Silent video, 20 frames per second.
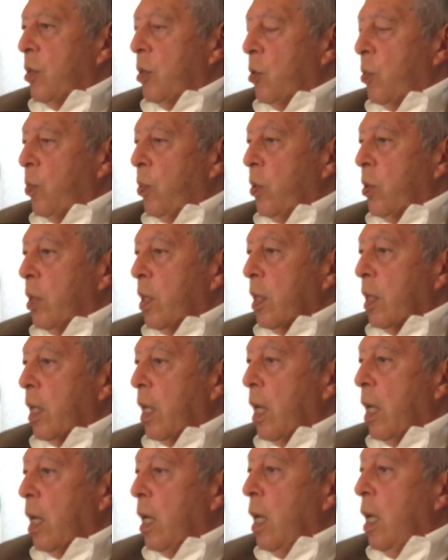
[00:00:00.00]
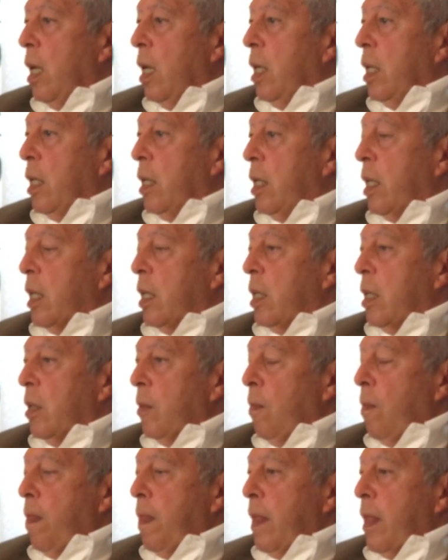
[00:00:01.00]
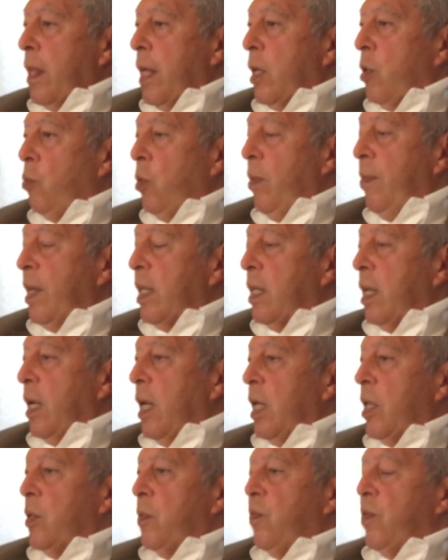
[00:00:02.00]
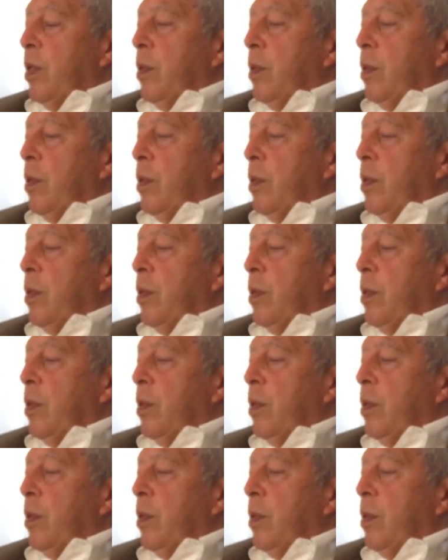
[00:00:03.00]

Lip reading: support and care that we mental health